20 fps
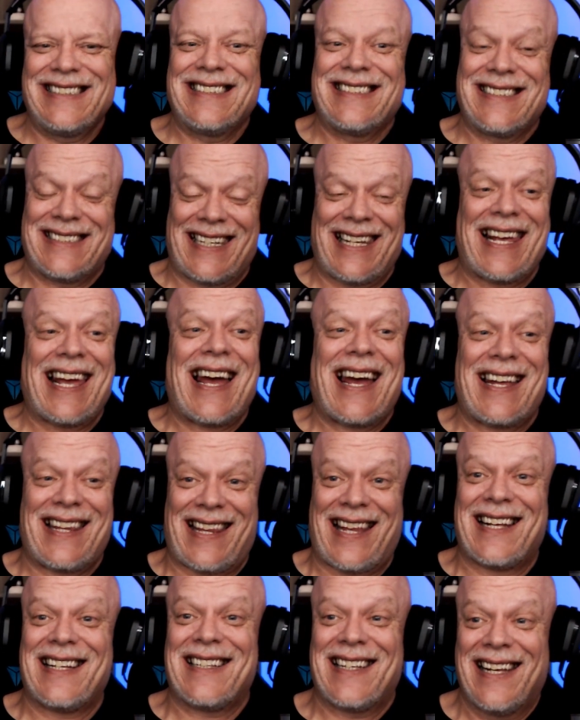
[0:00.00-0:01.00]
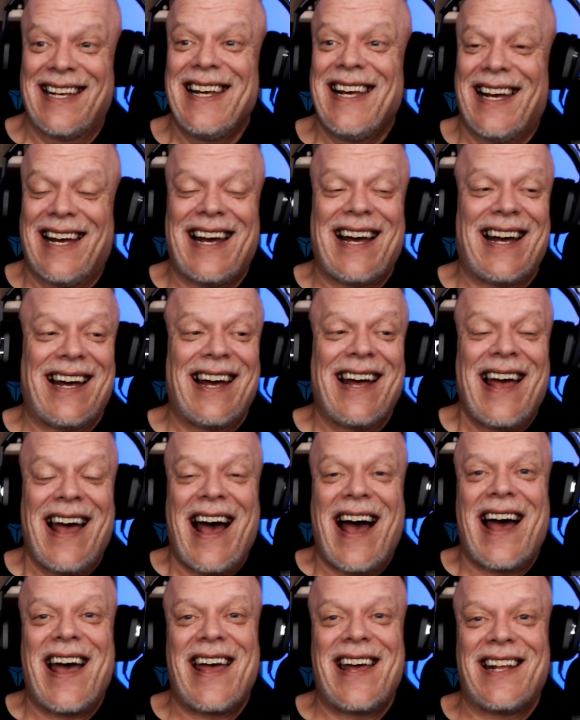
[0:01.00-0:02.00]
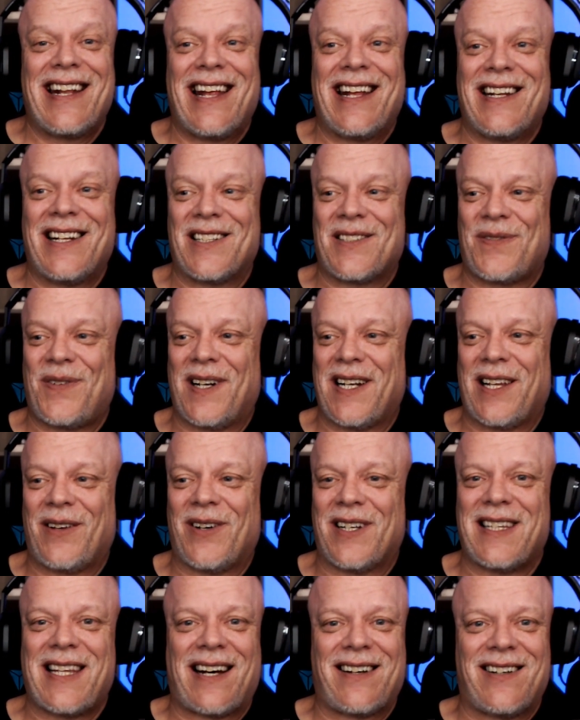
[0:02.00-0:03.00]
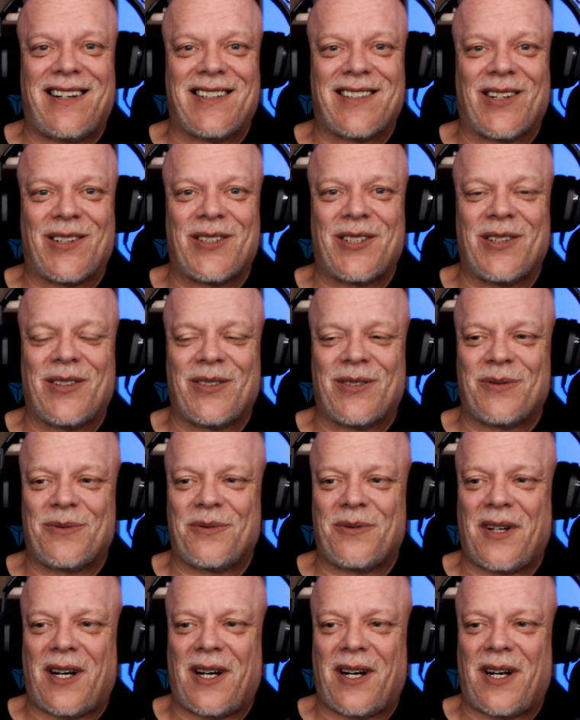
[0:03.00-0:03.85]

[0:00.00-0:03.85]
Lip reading: Yeah, and it's funny, it wasn't that long ago, too.